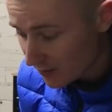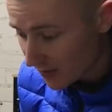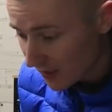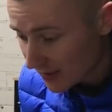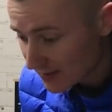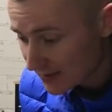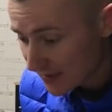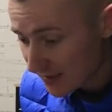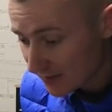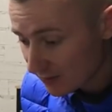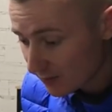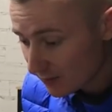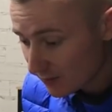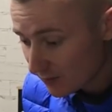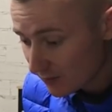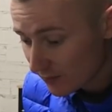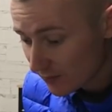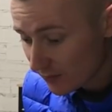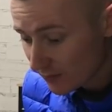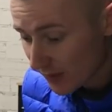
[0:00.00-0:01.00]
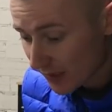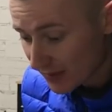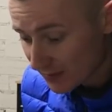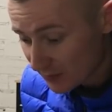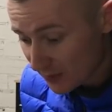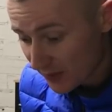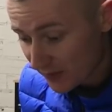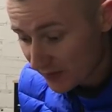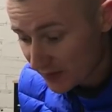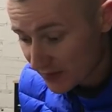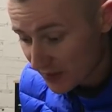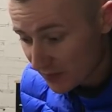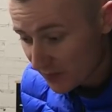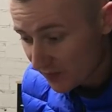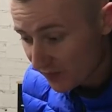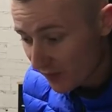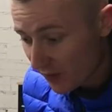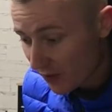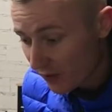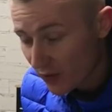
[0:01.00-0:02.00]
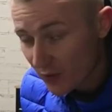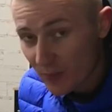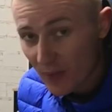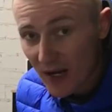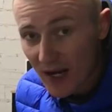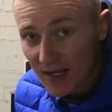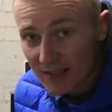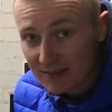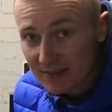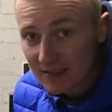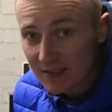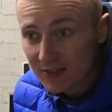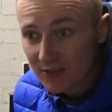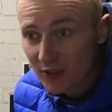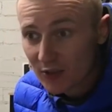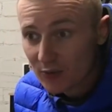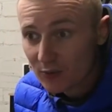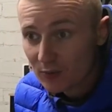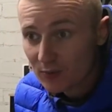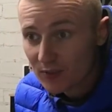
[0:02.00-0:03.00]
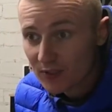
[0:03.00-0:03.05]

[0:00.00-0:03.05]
And like I say, like I briefly said before, the parts that they do,